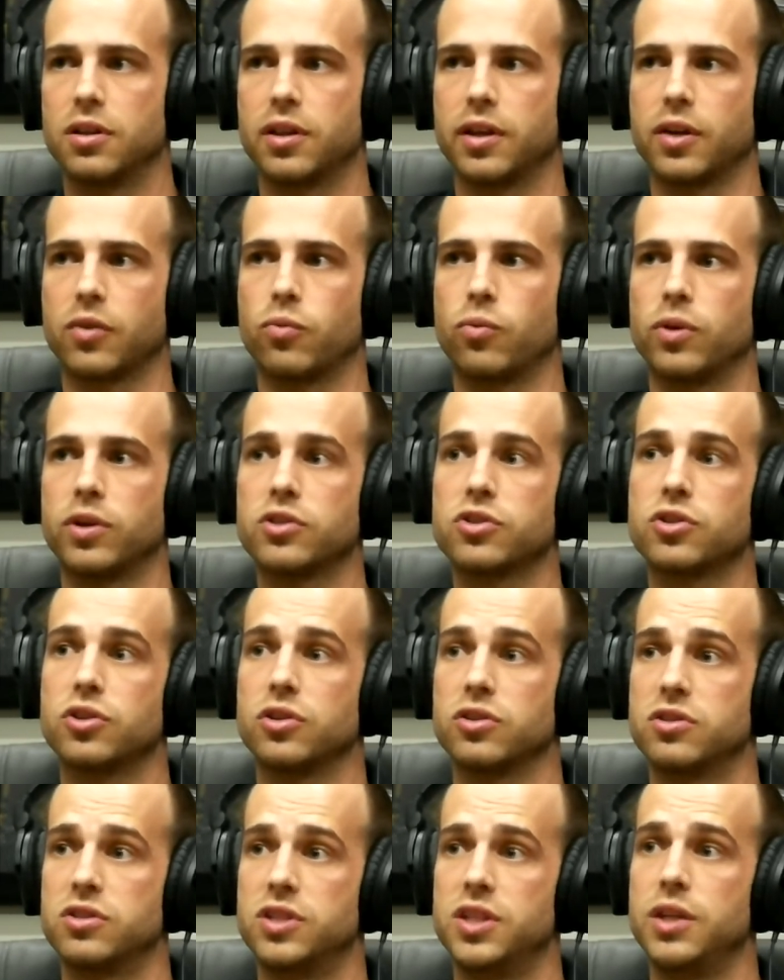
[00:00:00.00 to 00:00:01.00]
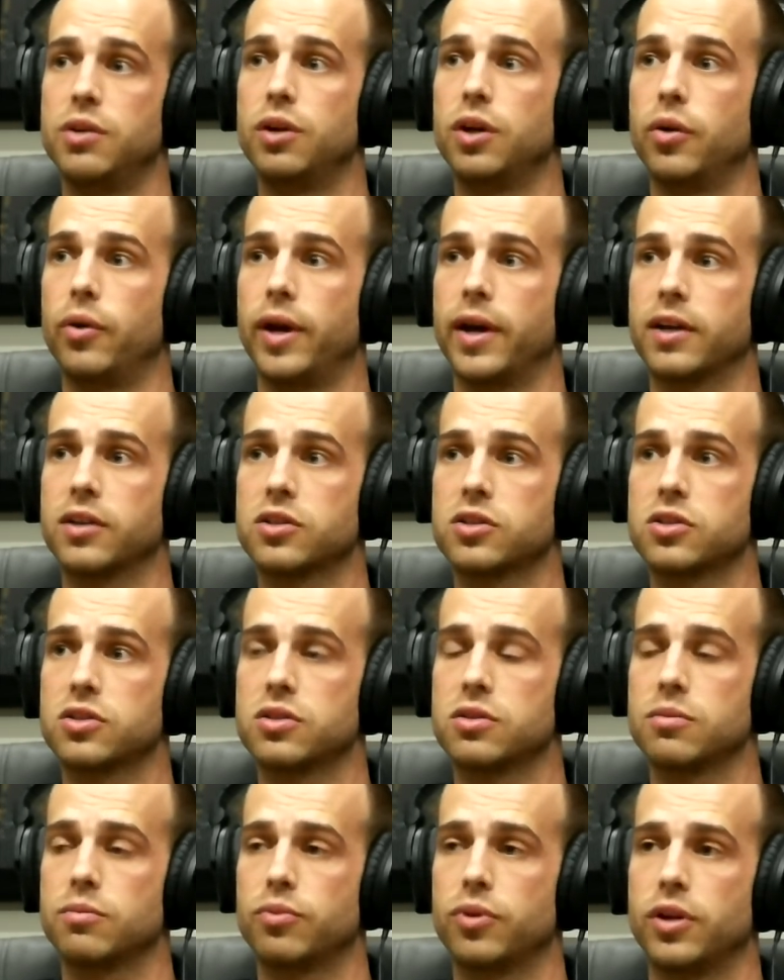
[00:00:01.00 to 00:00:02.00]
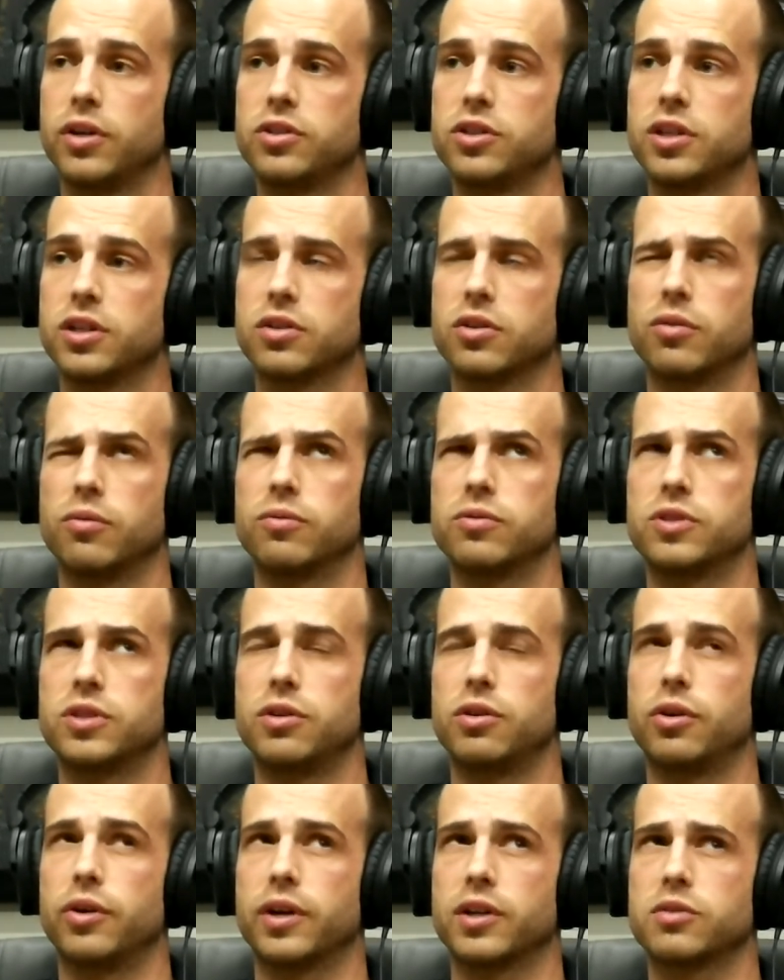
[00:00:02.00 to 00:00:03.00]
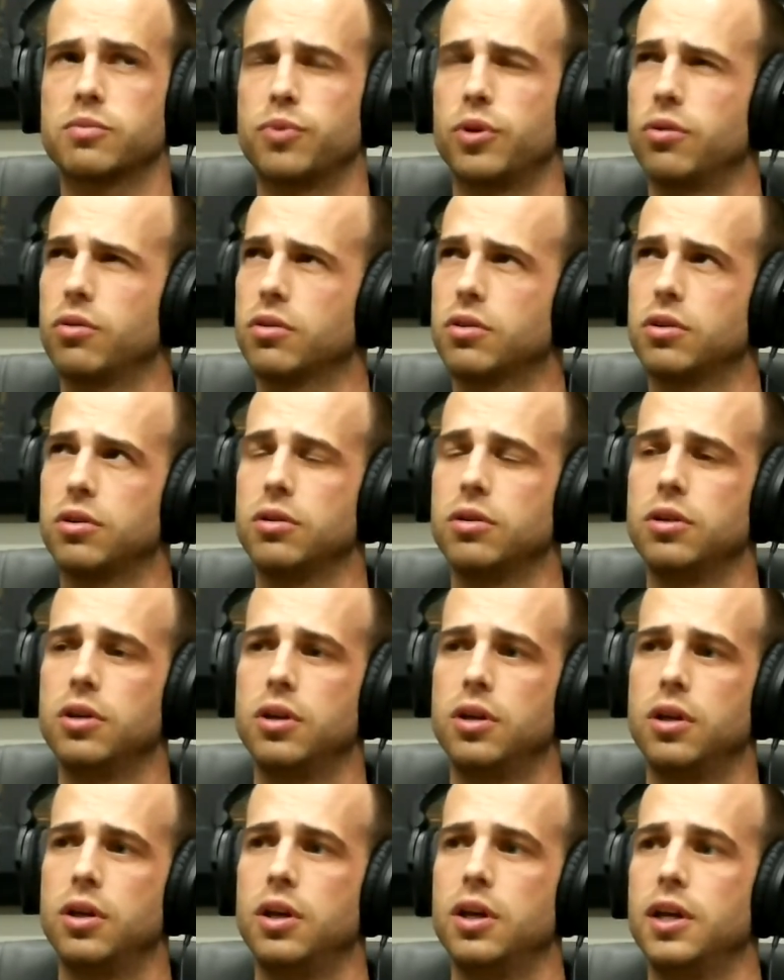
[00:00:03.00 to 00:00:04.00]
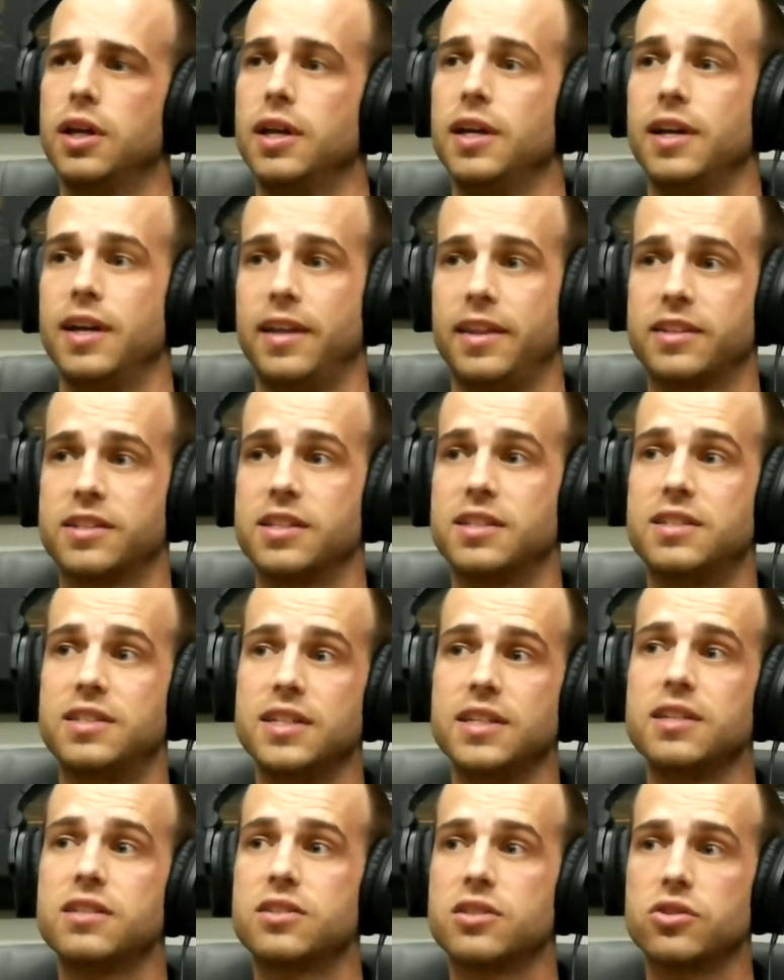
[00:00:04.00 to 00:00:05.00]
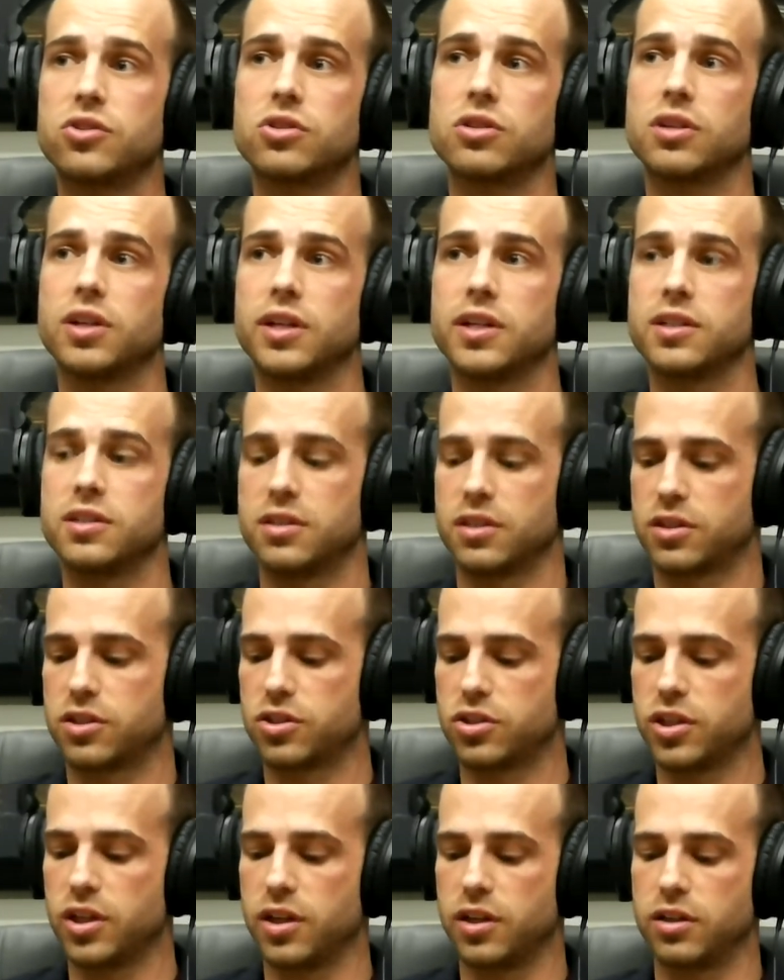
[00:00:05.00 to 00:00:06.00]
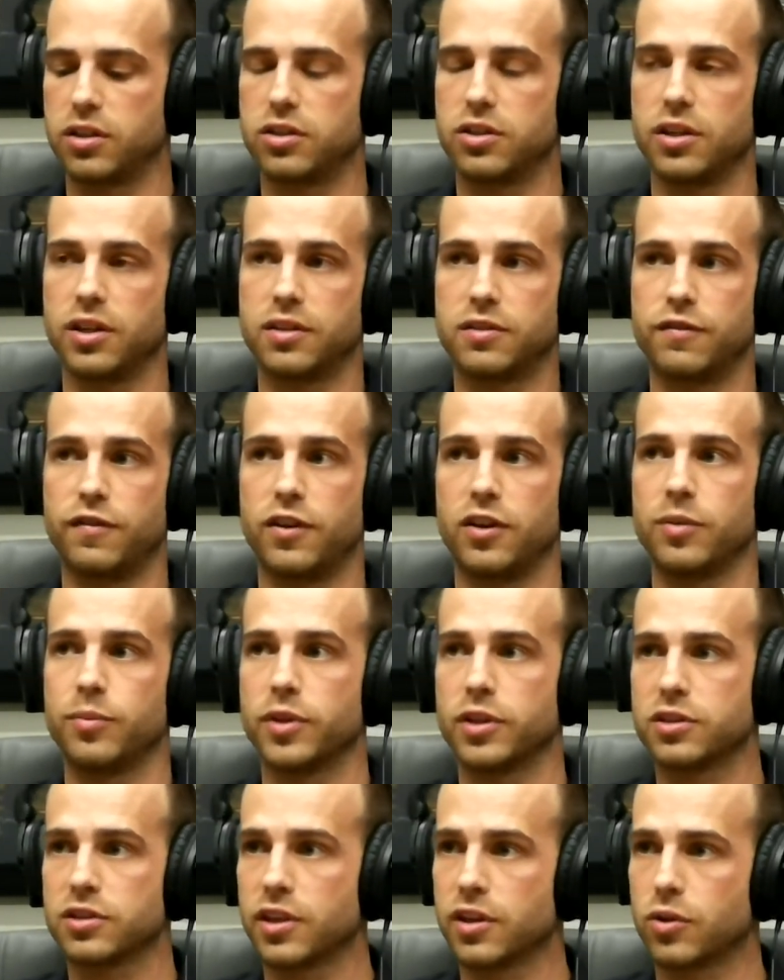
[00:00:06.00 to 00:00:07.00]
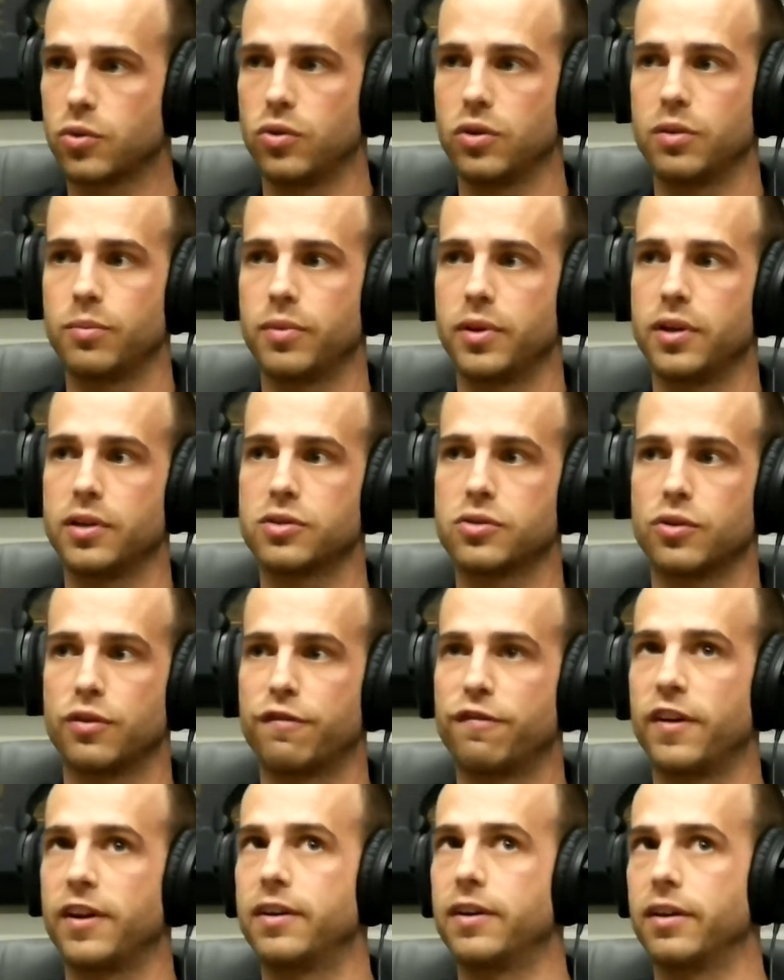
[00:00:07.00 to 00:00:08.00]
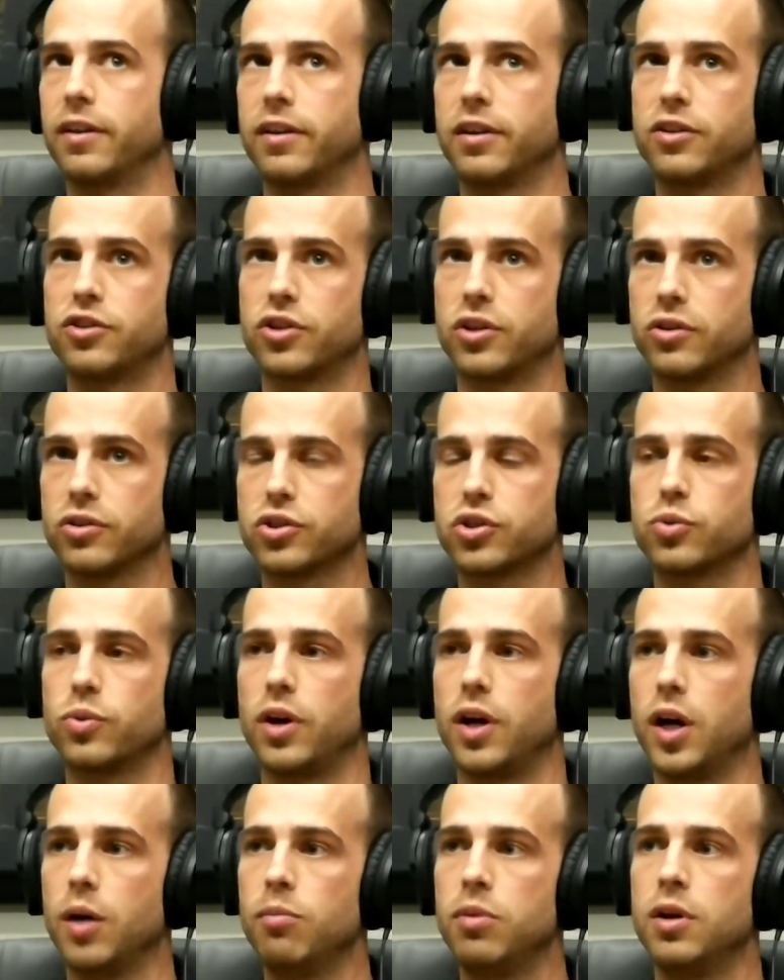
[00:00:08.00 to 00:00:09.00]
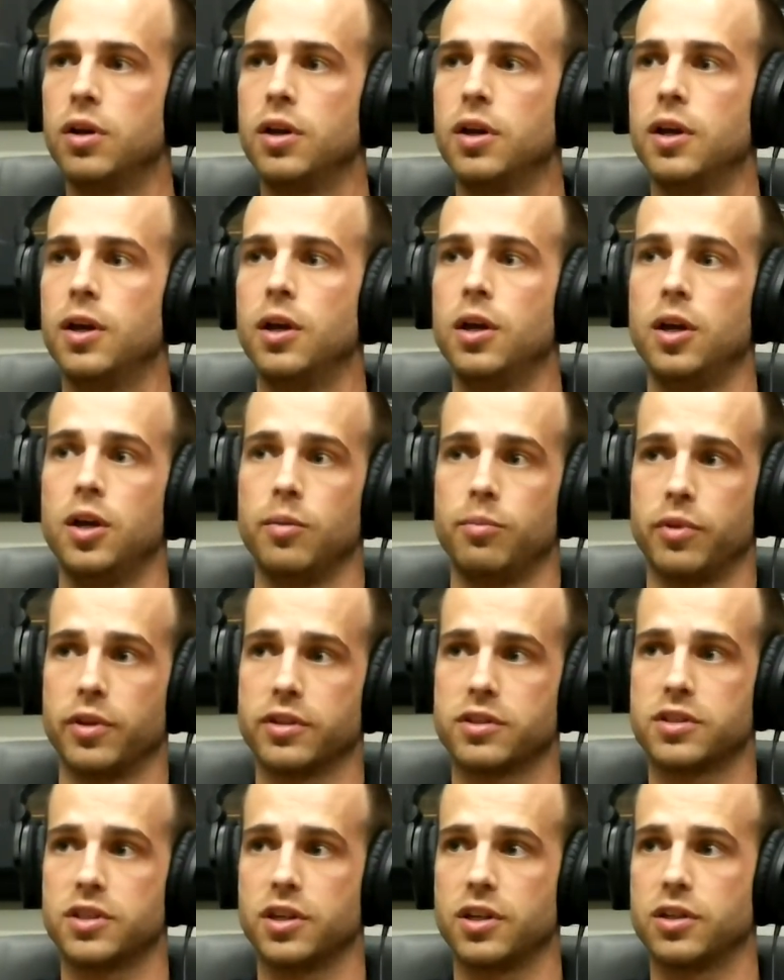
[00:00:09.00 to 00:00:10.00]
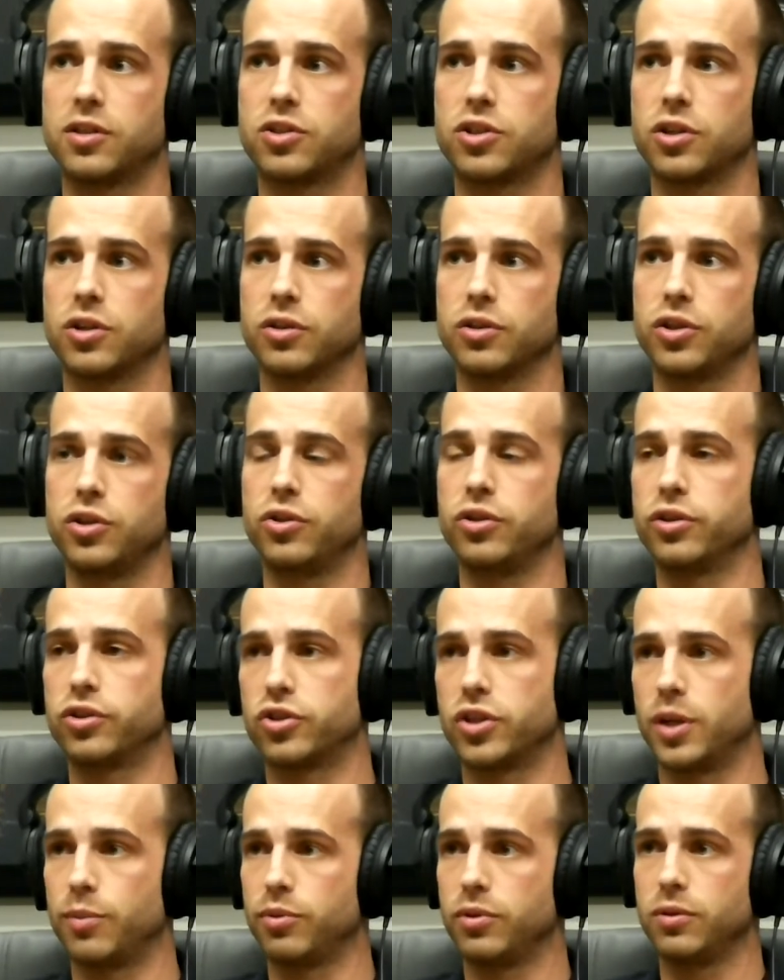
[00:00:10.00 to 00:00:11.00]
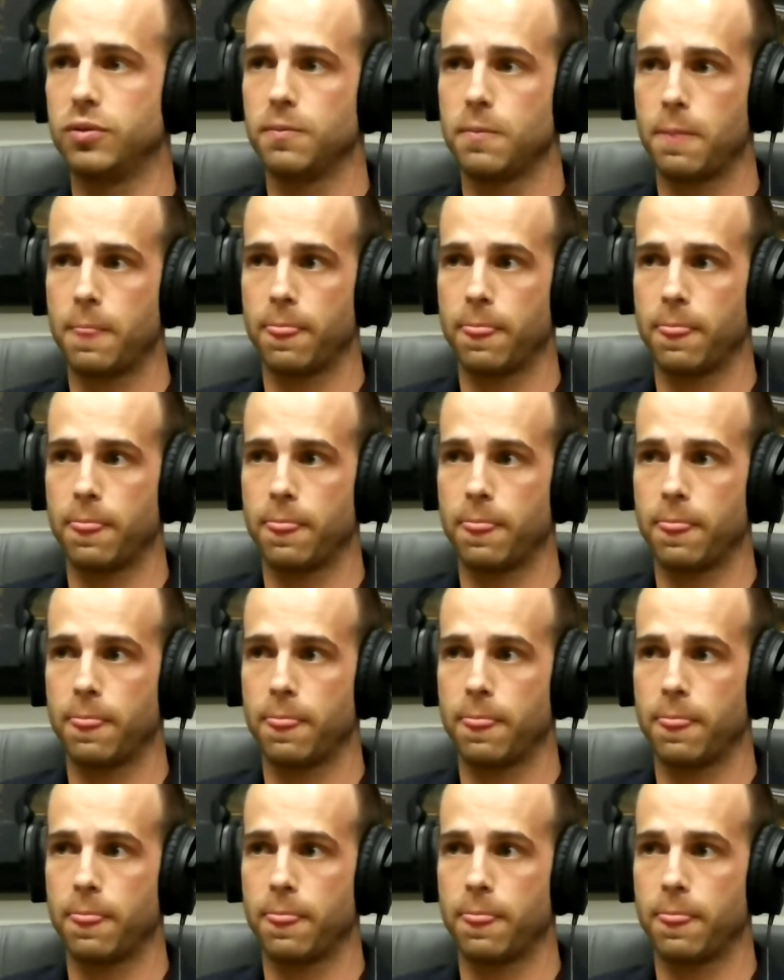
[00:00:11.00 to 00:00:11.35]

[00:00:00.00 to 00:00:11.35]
Like one is called 0x project or 0x protocol, and it's a decentralized exchange. It's very much like Coinbase or Fidelity, Charles Schwab. But let's say you're in trouble.